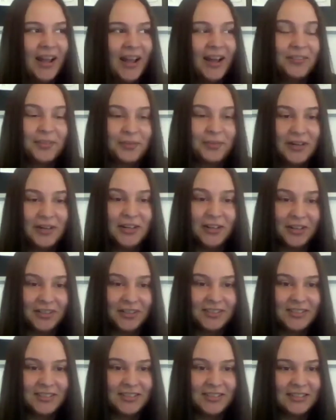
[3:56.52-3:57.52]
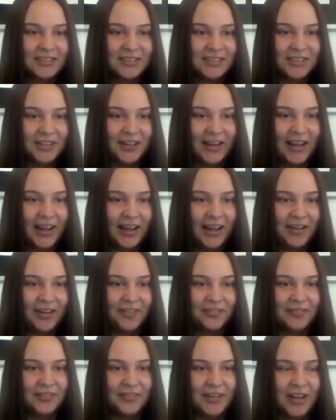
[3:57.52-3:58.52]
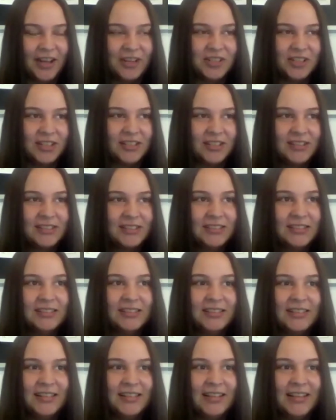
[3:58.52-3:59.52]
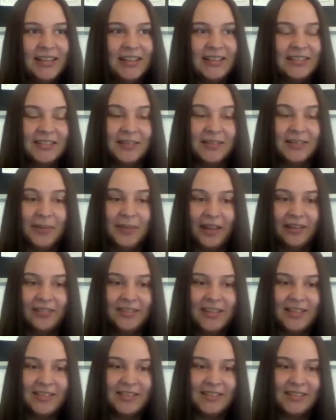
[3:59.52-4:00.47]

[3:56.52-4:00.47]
3 dogs. So I have Naja. He's a male. He's